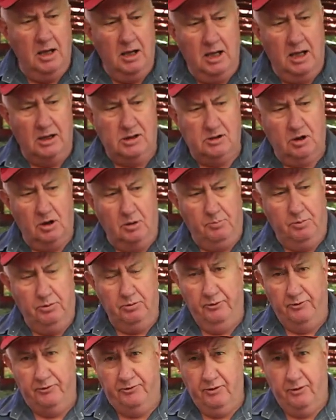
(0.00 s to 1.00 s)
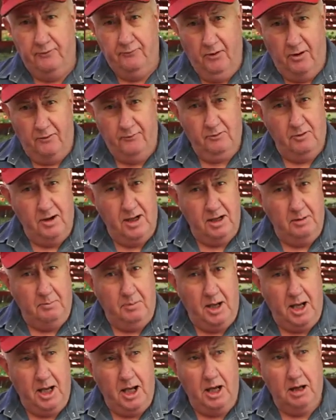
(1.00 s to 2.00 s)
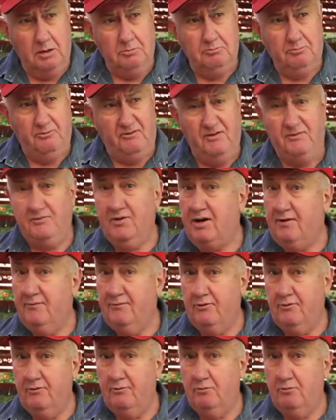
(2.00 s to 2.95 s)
it's got to pull itself off around about 15 foot of